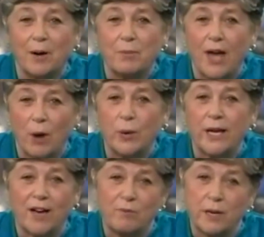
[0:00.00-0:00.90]
that
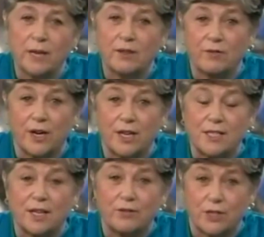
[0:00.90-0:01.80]
we have been the
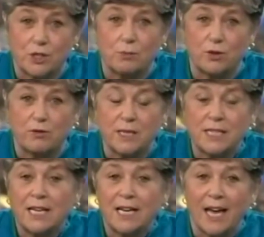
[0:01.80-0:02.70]
face of this
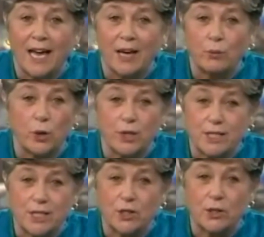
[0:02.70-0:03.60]
movement and will
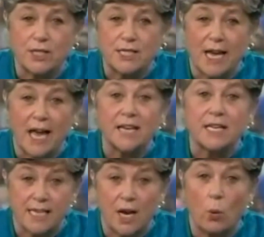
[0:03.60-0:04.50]
continue to stand
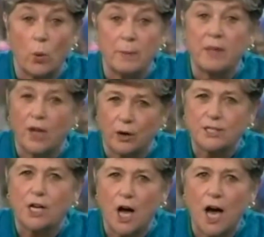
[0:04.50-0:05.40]
and tell women there
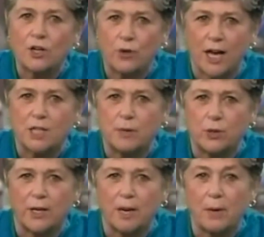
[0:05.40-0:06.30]
is a contrast
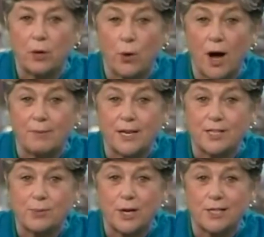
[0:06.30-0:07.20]
between a Mitt Romney
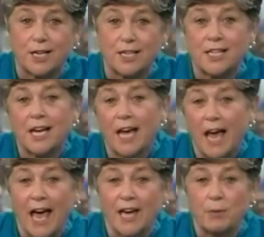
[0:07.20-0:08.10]
as president
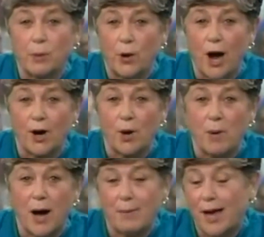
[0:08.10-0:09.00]
and a Barack
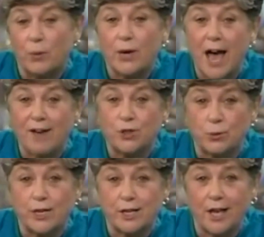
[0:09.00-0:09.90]
Obama, and we have to
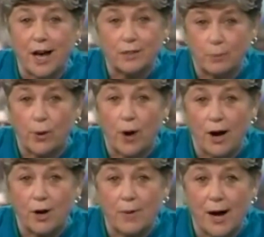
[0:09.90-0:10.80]
re-elect
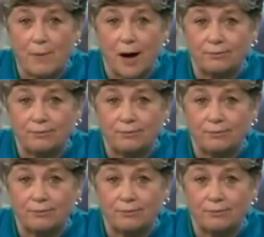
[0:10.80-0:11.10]
Barack Obama.